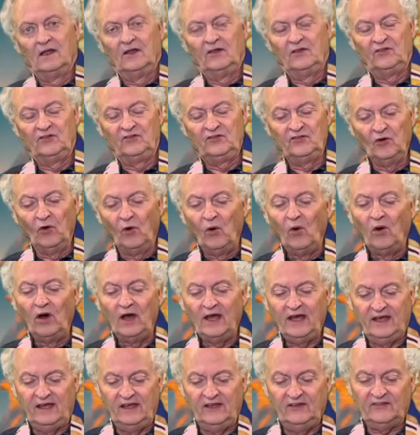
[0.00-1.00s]

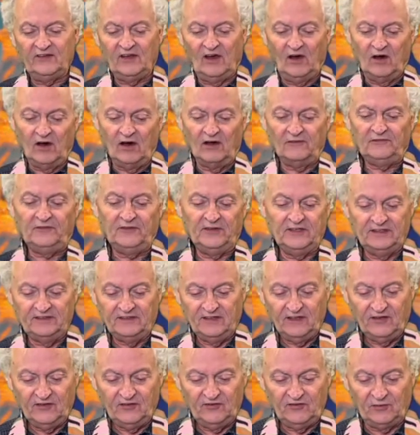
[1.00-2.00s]
Joy is often
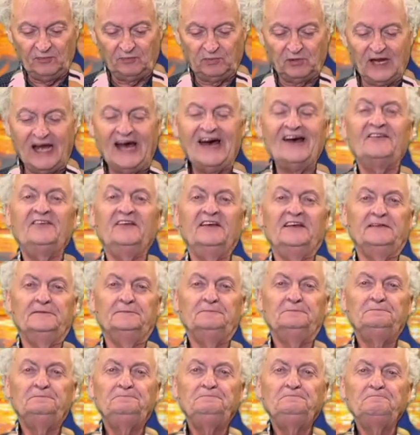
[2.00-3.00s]
surprising.
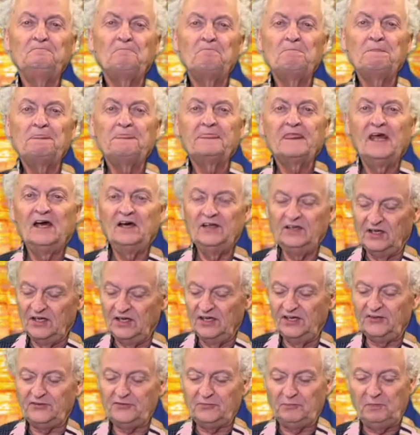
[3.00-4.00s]
An
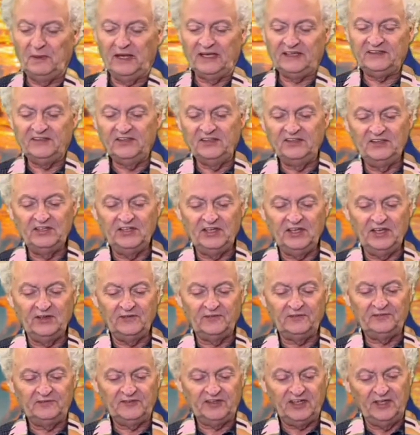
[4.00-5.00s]
unexpected
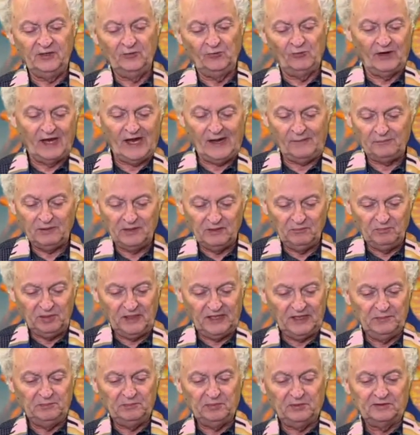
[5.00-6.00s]
gift in wrapping
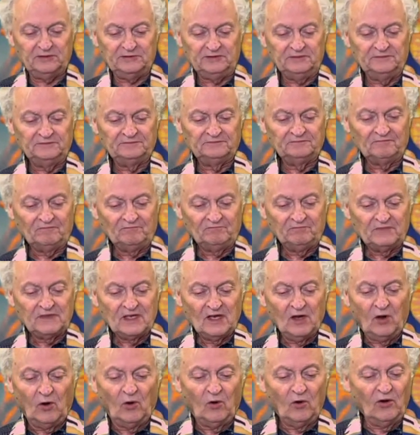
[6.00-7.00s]
paper,
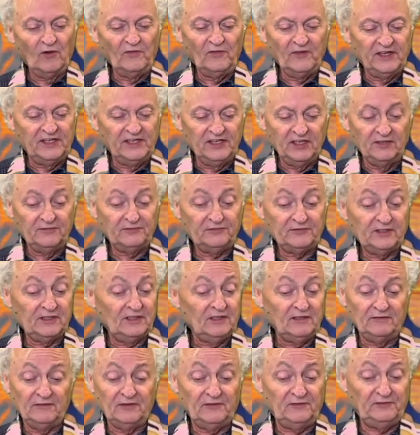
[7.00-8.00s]
or the gift
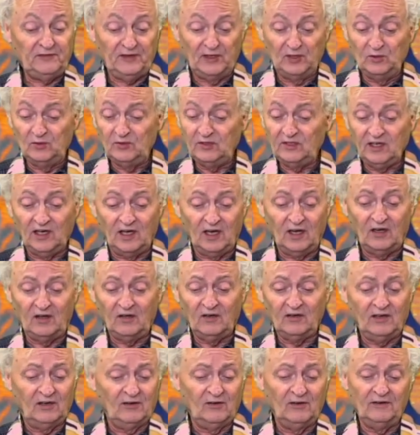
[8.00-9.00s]
of a phone
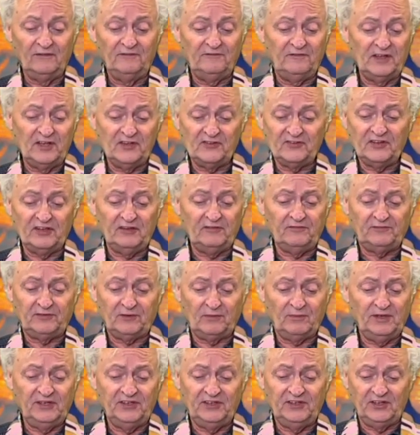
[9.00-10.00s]
call or a visit
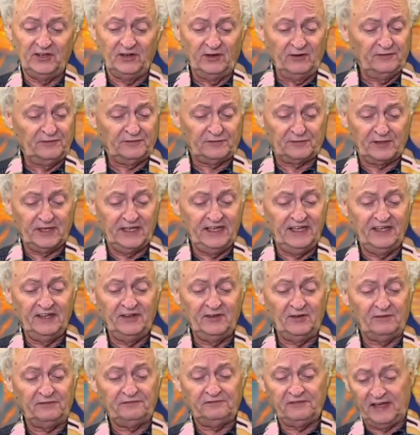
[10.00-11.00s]
from a dear friend
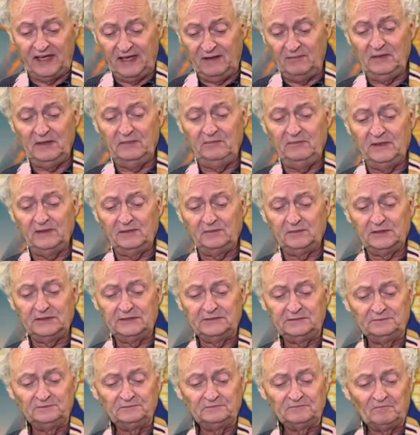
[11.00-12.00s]
or family member,
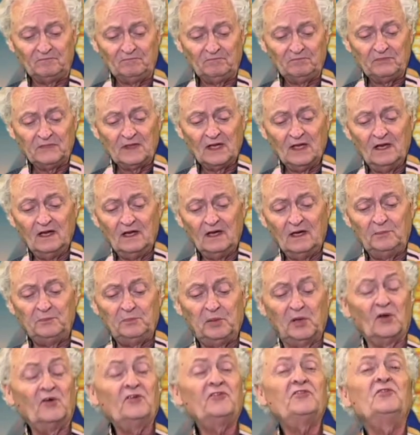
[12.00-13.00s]
a
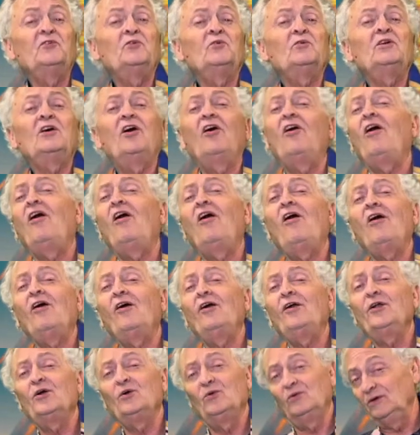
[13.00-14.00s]
personal
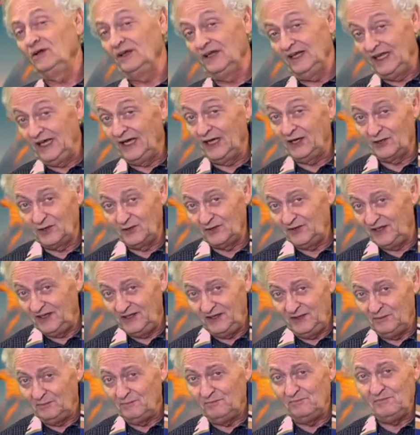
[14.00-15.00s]
card or letter in
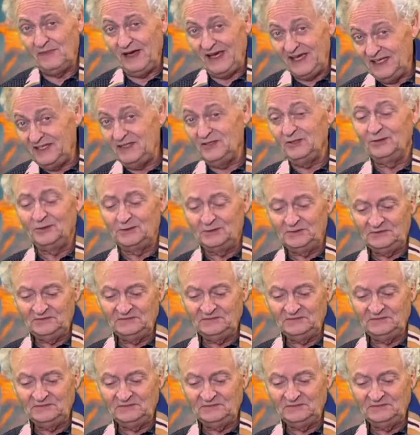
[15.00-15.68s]
the mail,